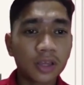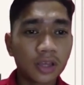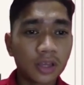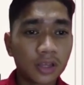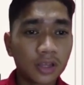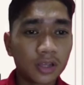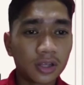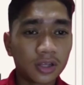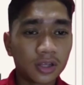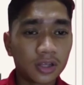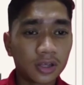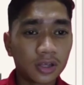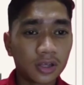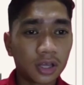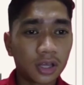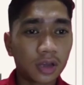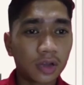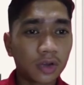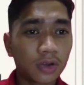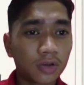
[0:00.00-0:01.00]
in the
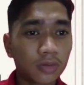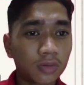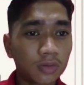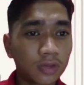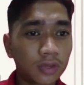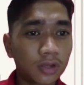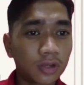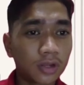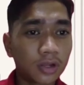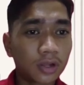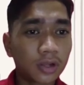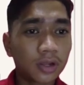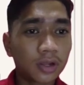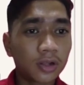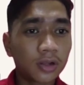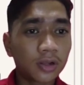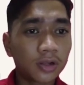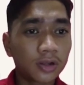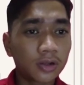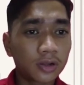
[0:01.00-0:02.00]
economic
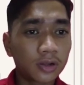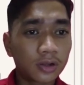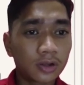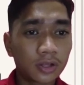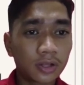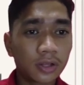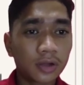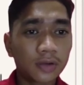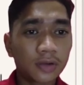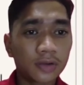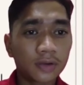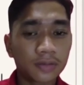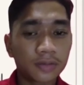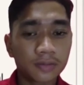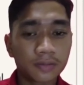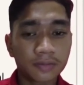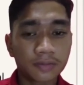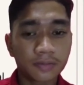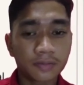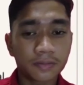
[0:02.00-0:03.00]
realm.
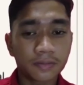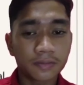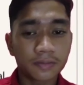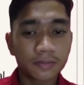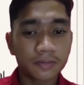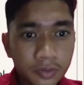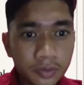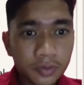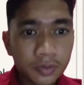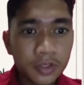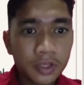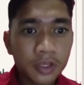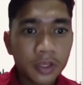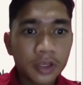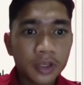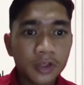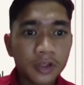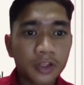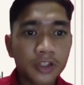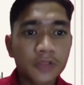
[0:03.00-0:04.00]

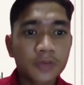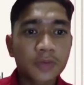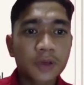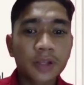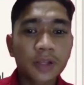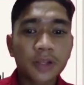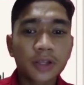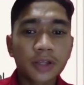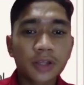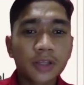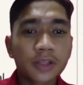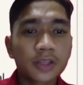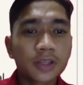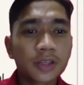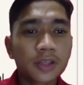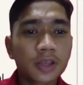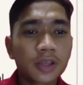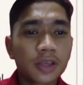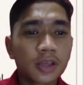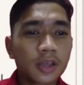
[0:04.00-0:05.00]
Despite this,
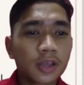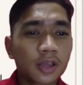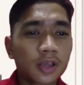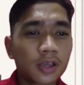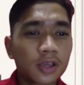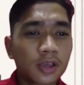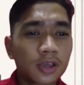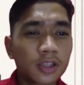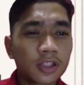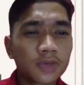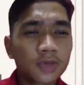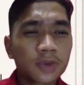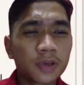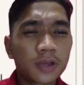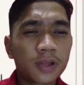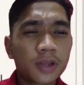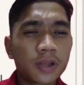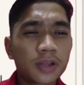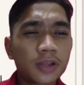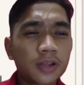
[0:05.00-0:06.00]
his
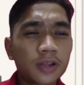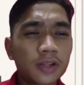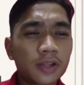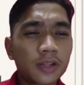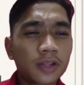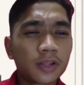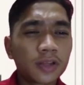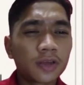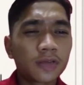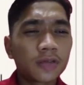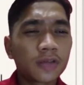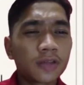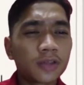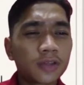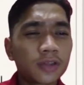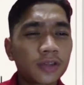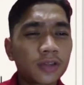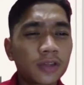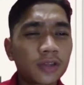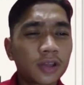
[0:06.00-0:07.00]
parents did
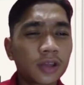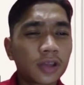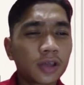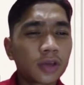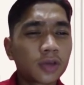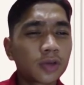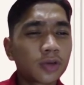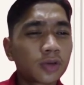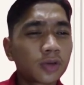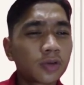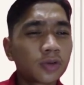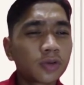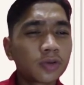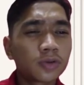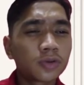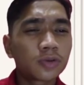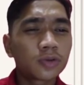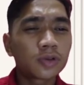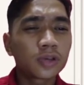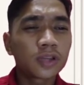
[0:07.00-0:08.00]
everything they could
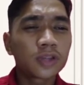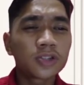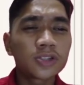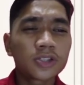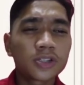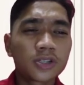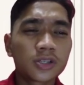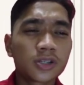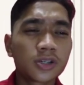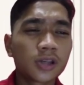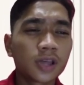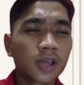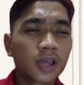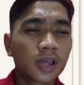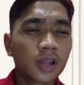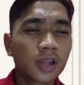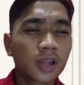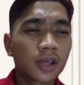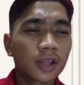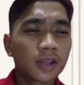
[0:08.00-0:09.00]
to ensure
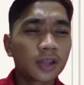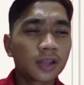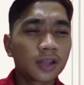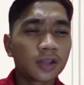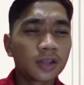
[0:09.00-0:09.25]
that